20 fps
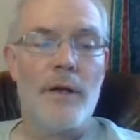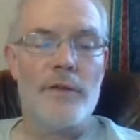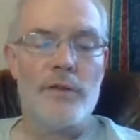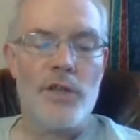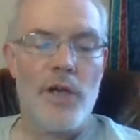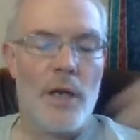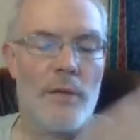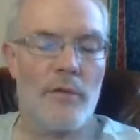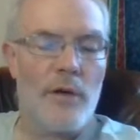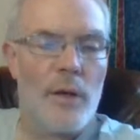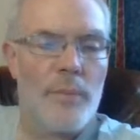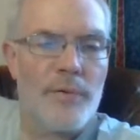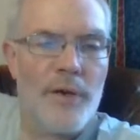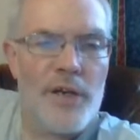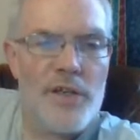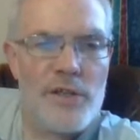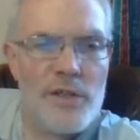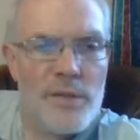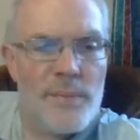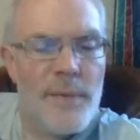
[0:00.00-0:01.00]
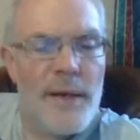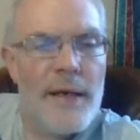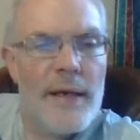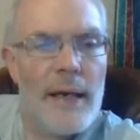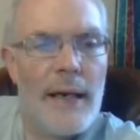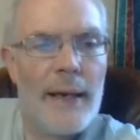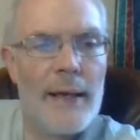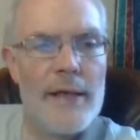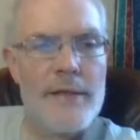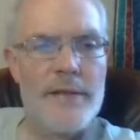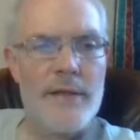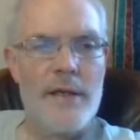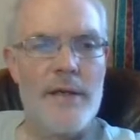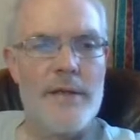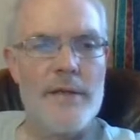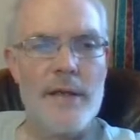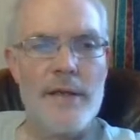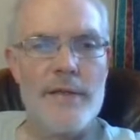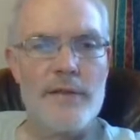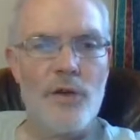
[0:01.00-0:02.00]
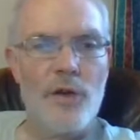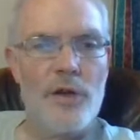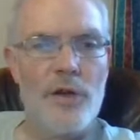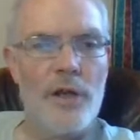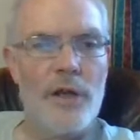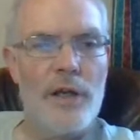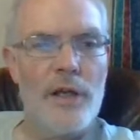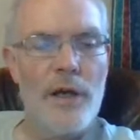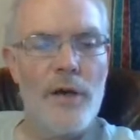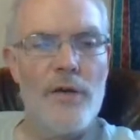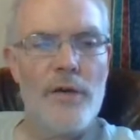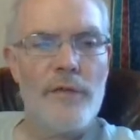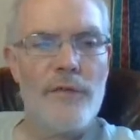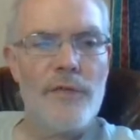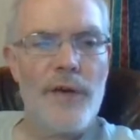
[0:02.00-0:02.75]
JMRI Operations to me is got a load of